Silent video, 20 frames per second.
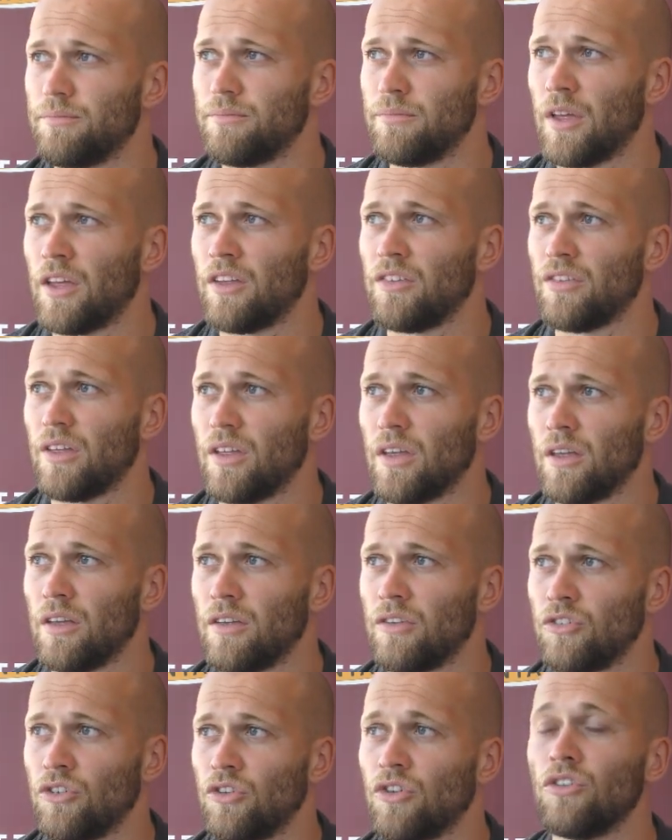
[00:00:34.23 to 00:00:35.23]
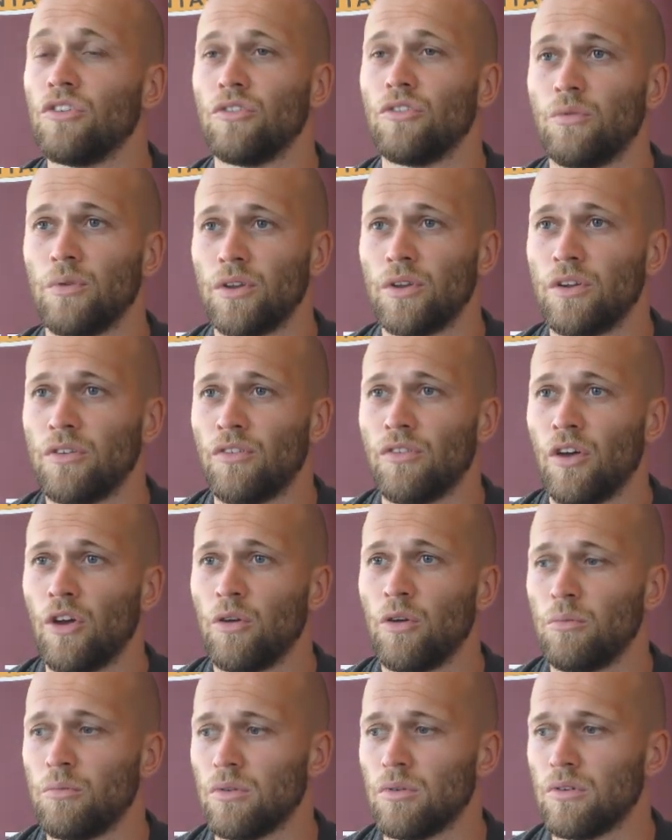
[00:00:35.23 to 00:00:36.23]
as as good as we'd have
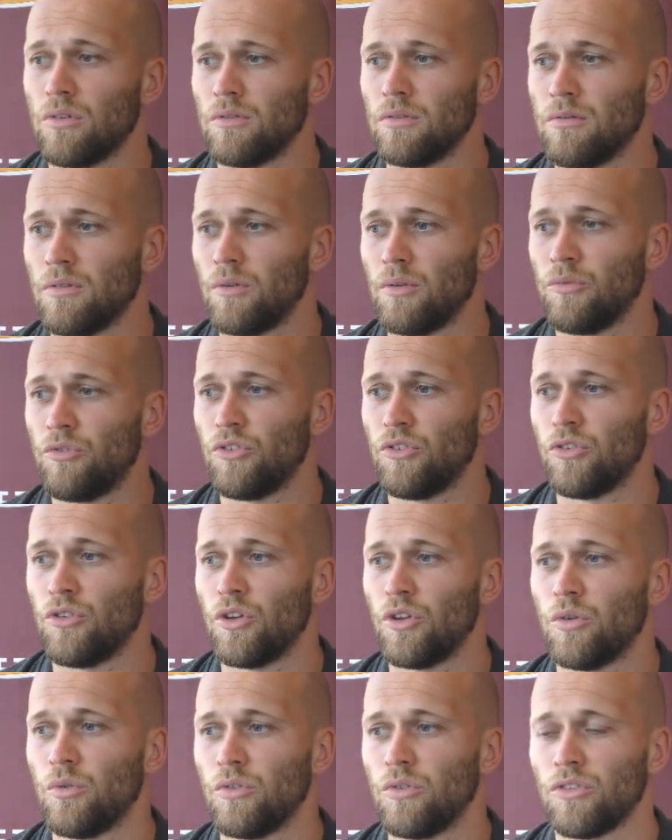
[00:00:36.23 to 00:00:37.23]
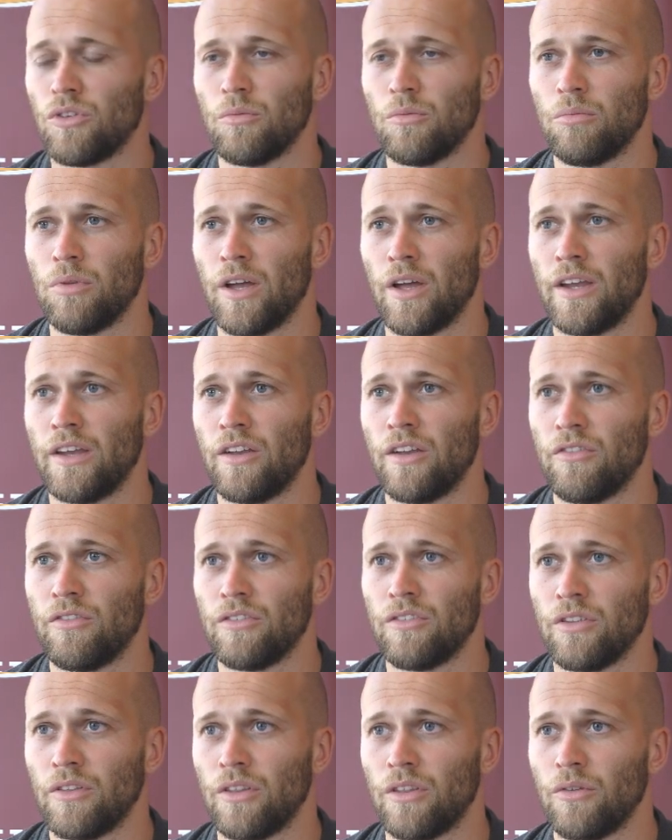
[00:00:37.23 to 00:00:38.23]
hoped, but I'm sure no one's complaining,
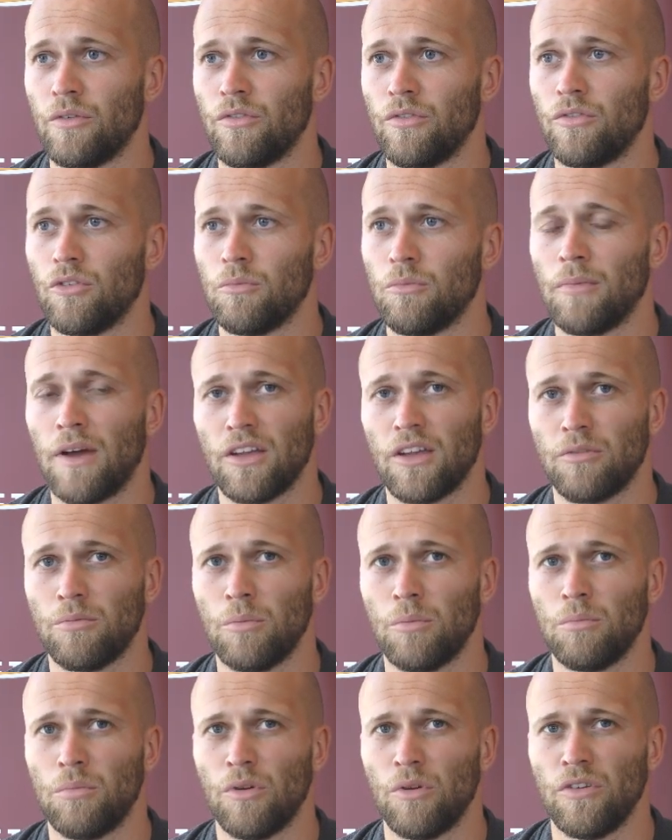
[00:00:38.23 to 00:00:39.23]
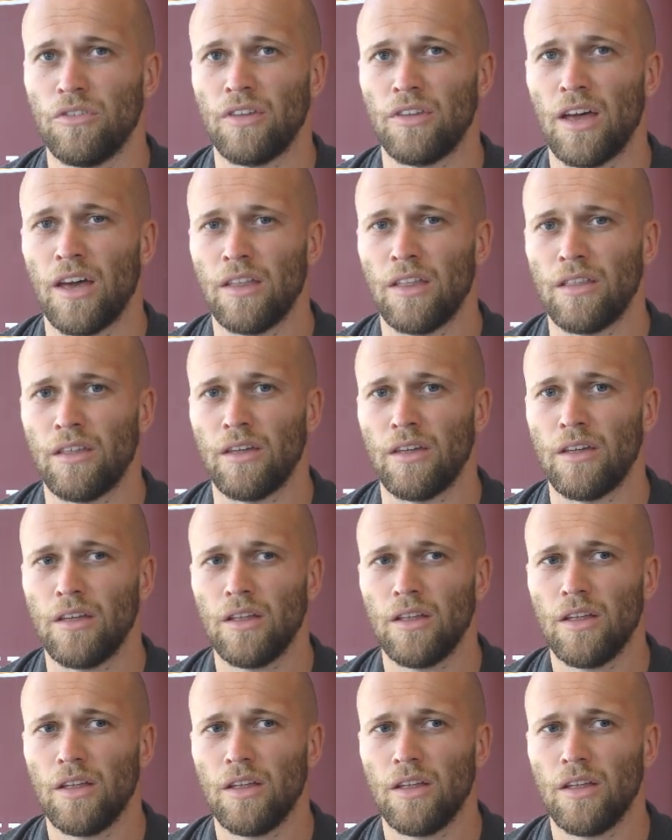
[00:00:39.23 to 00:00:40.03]
obviously, that we've took maximum points out of the,